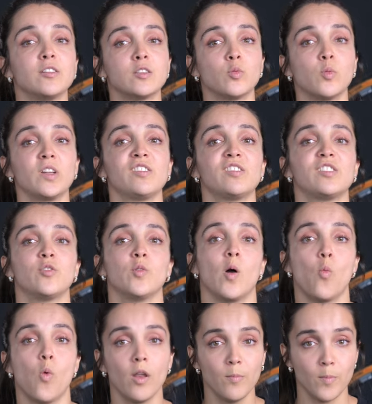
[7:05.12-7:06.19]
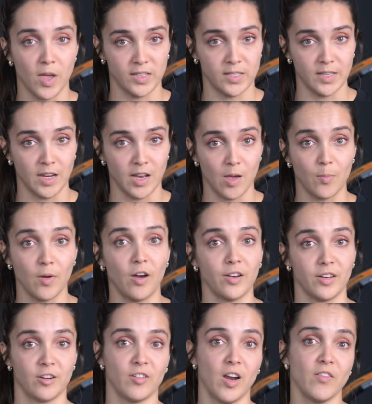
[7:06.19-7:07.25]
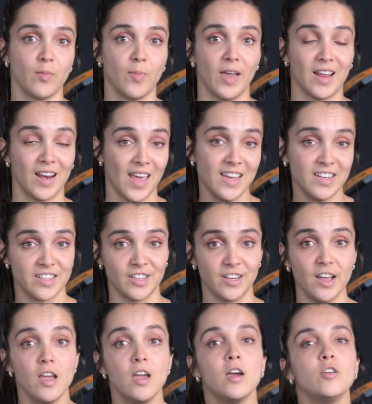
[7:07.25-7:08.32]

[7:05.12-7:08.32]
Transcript: to switch to a 1x setup on your gravel bike later,